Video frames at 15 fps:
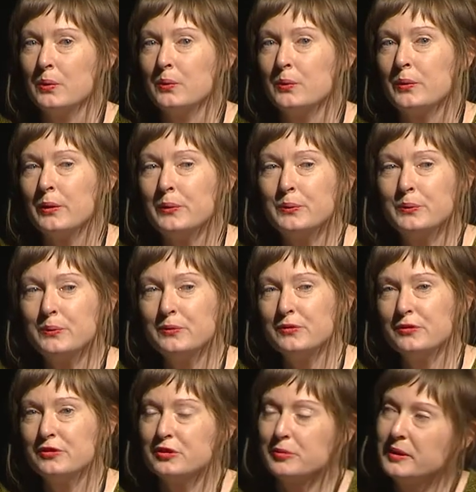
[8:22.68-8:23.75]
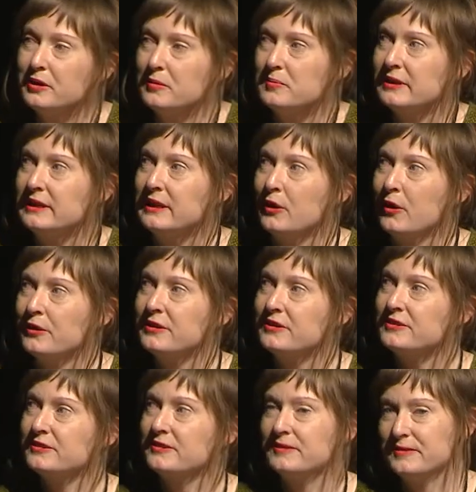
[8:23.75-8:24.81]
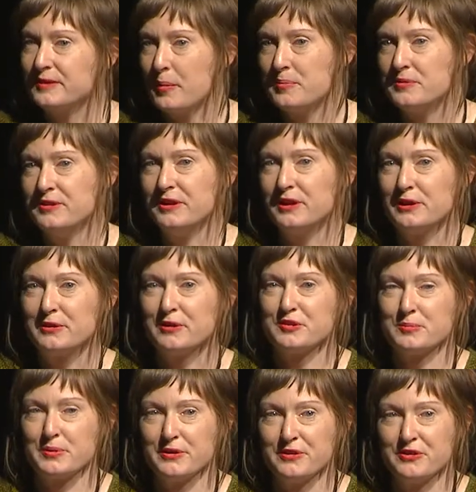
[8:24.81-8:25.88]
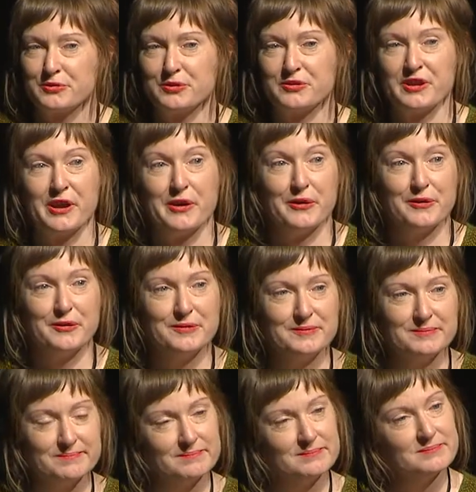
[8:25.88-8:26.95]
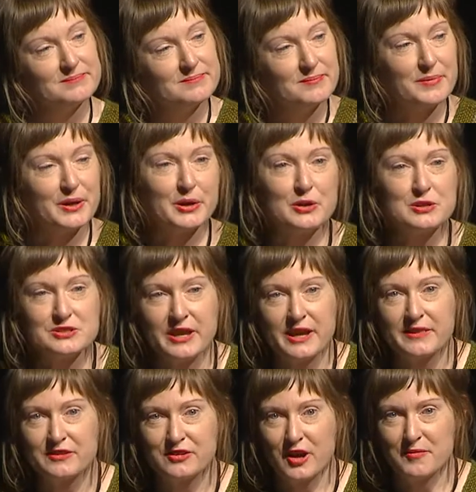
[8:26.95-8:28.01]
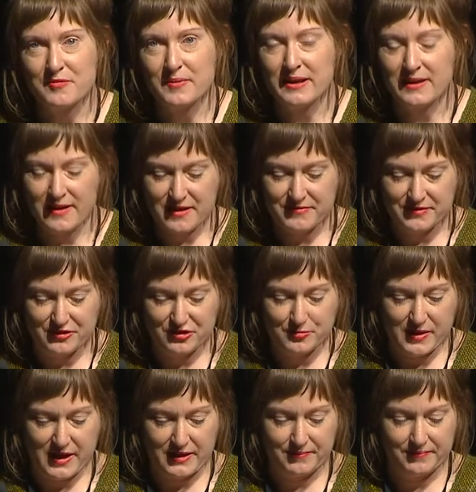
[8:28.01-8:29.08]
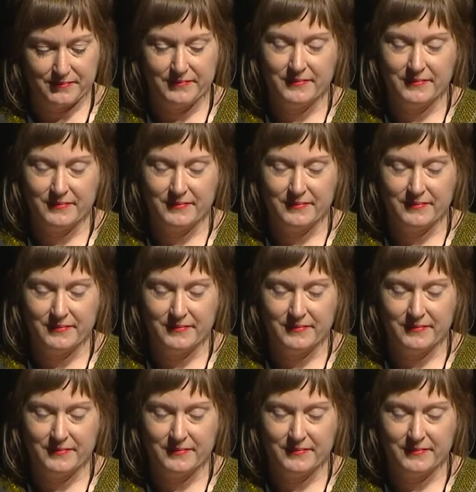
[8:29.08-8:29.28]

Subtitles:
Well, to be completely honest, that particular experience was hell. But I also had the time of my life in Spain.